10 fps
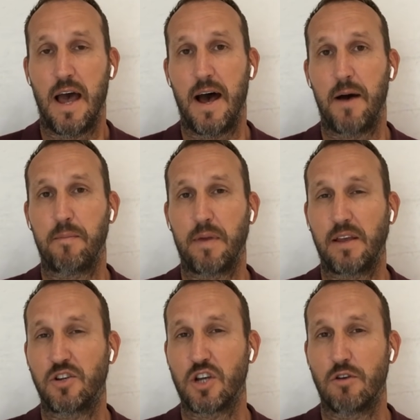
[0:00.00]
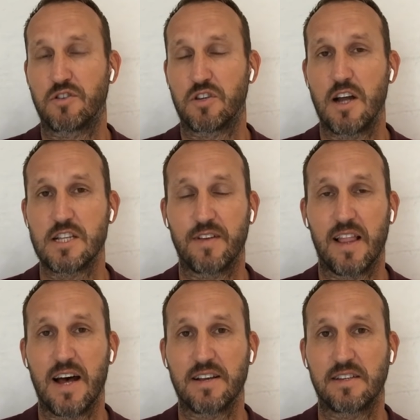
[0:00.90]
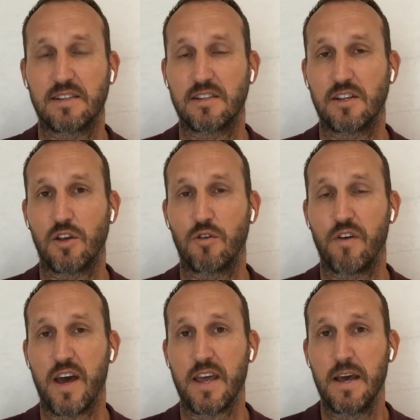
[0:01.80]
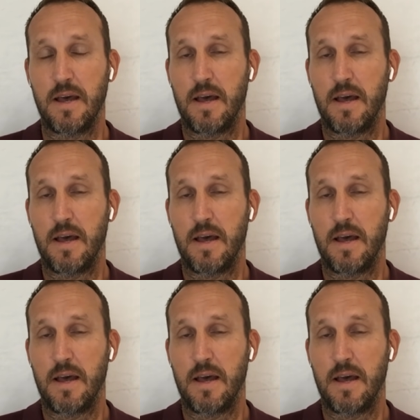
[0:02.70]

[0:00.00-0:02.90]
Um, he showed signs of it last season at Juve.